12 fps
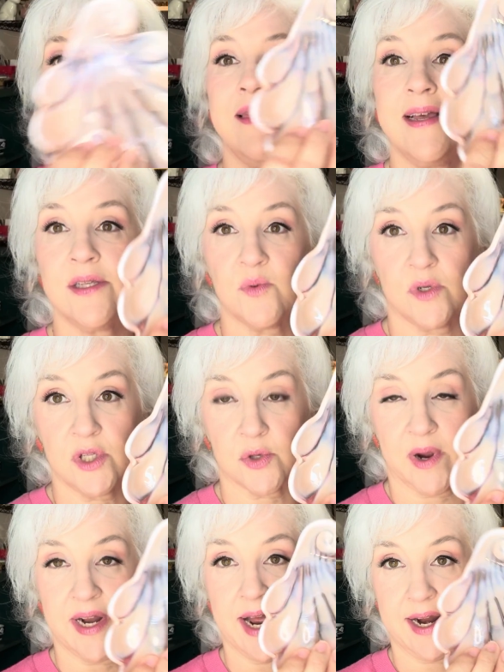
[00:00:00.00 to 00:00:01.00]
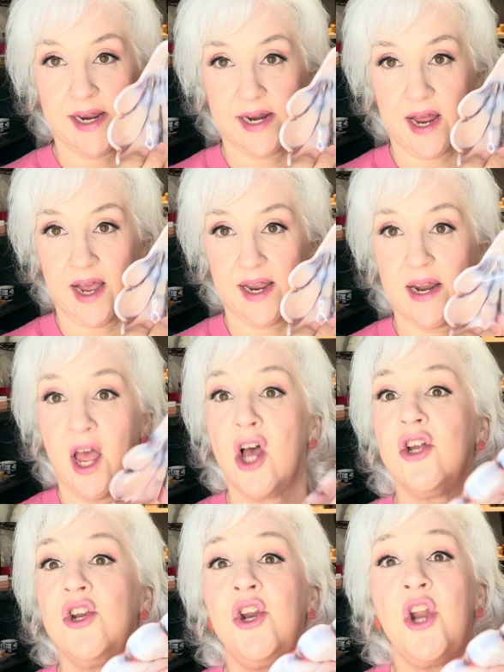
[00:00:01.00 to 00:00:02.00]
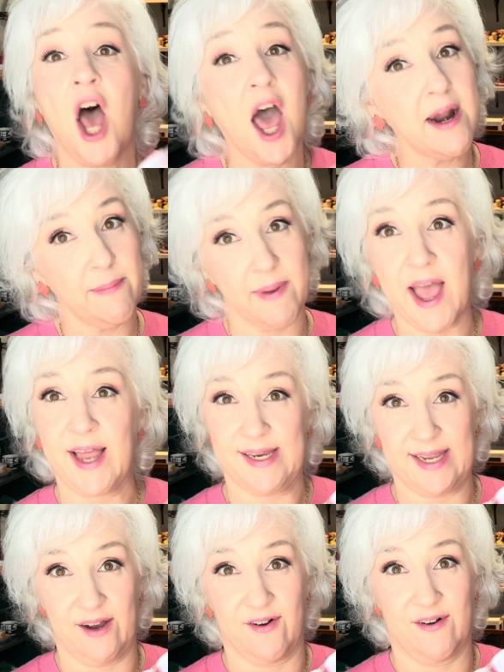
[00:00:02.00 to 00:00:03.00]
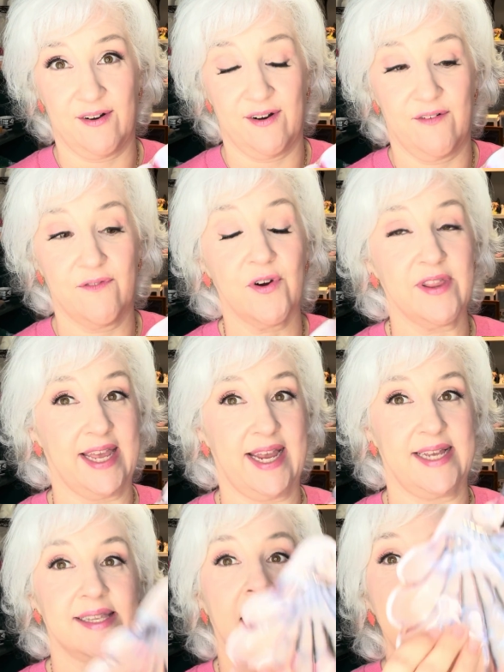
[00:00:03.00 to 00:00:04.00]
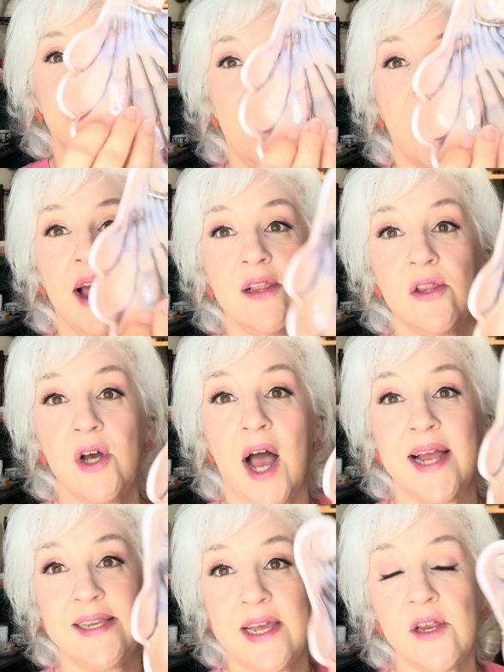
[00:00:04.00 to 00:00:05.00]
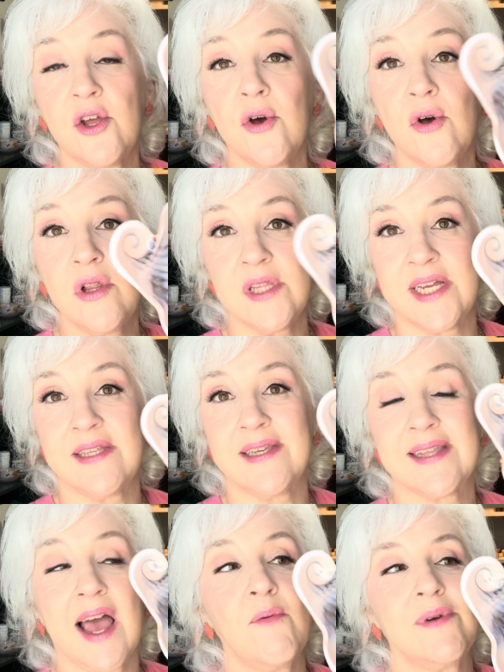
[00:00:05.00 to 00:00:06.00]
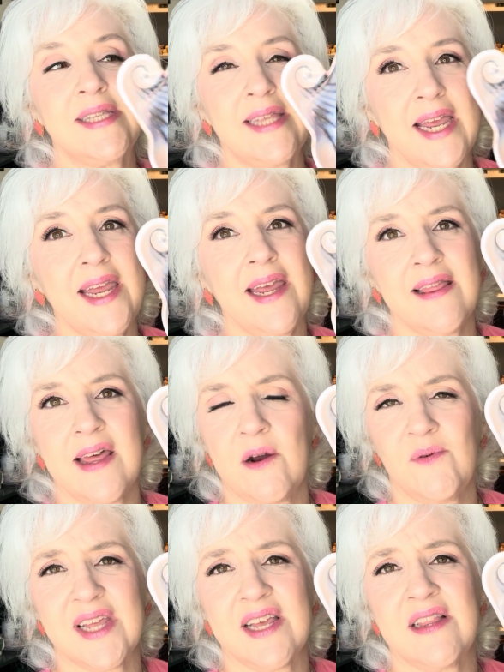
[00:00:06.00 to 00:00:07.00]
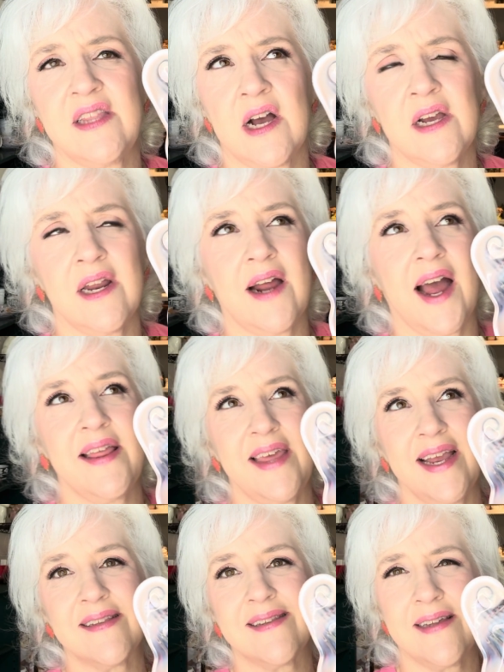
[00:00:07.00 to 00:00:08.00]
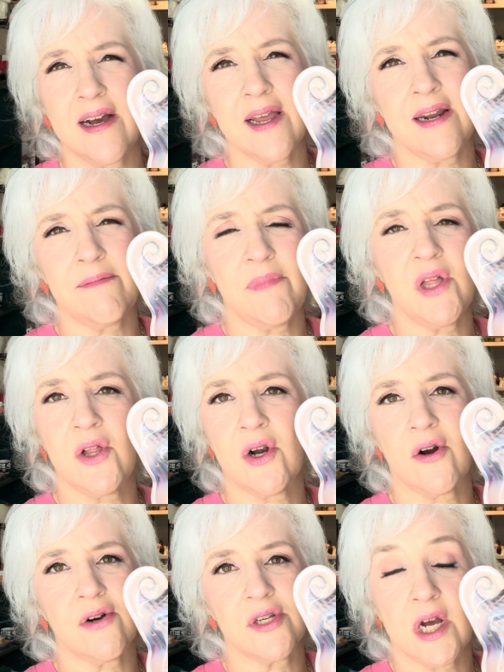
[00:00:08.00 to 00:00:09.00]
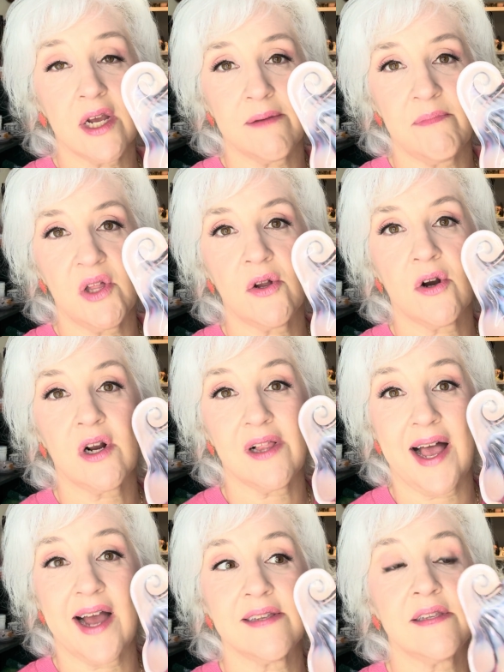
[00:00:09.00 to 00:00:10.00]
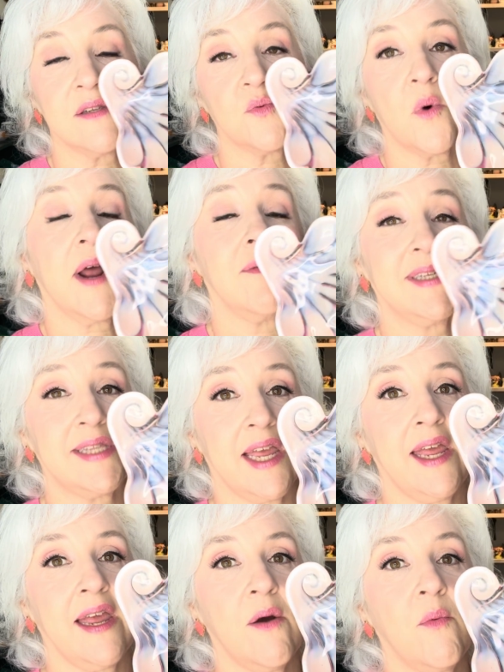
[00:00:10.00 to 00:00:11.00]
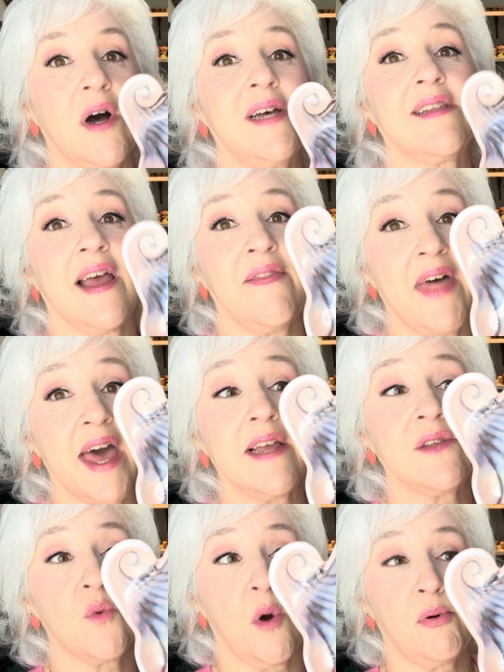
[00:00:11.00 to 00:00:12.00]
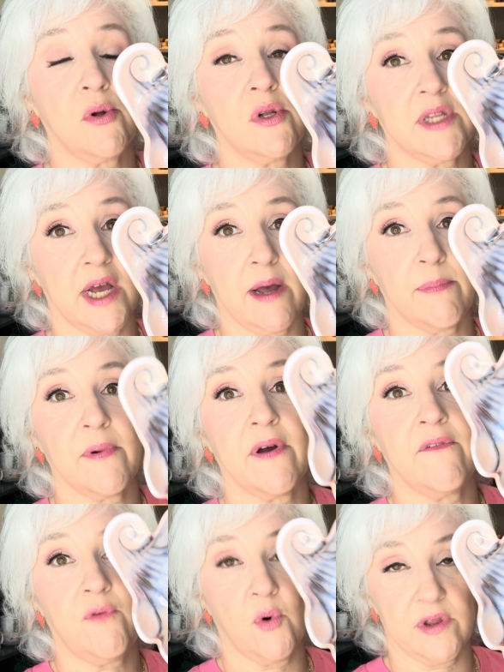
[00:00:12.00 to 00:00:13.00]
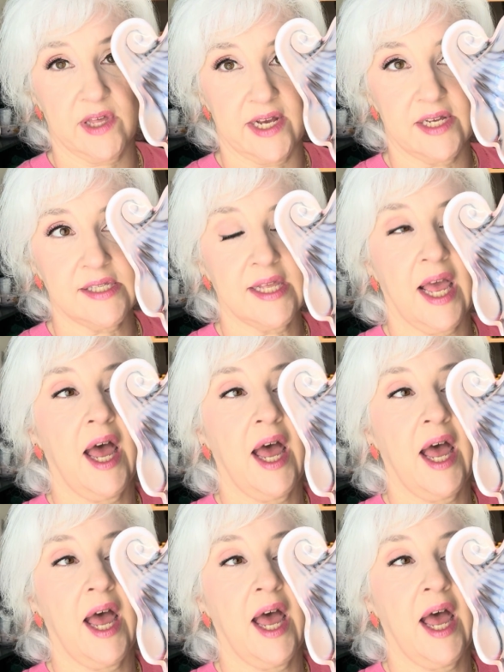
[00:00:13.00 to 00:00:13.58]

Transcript: This was $3.99. Not a bad deal for these. Now I did Google lenses. I was thinking that it was like Duncan, I think it's Duncan Miller or Duncan Miller glass is what I was thinking it was. And that is what pulled up for this.